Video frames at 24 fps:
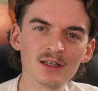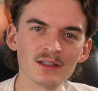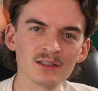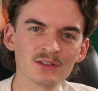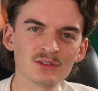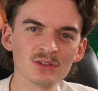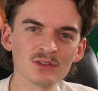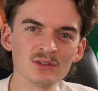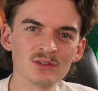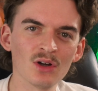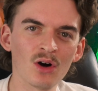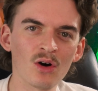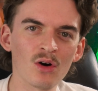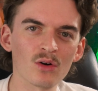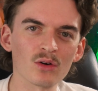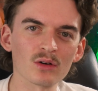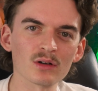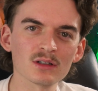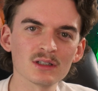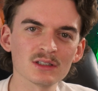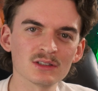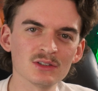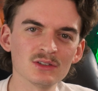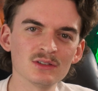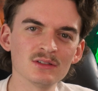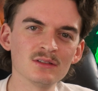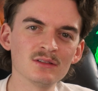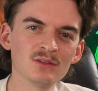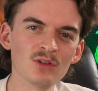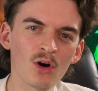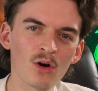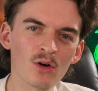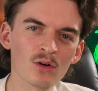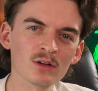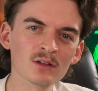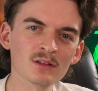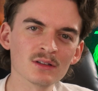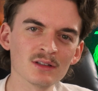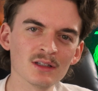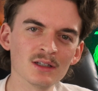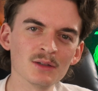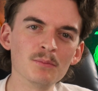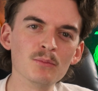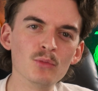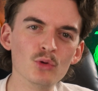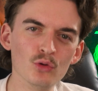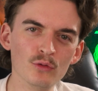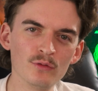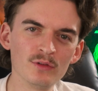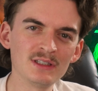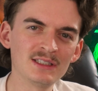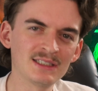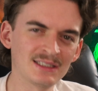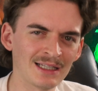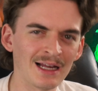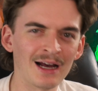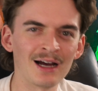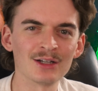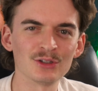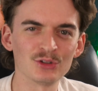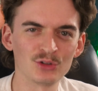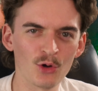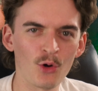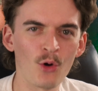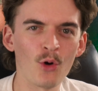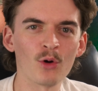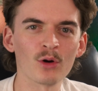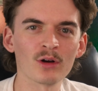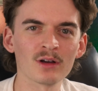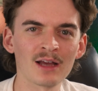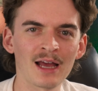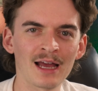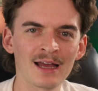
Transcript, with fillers: It's a dog. It's a dog, a movie star dog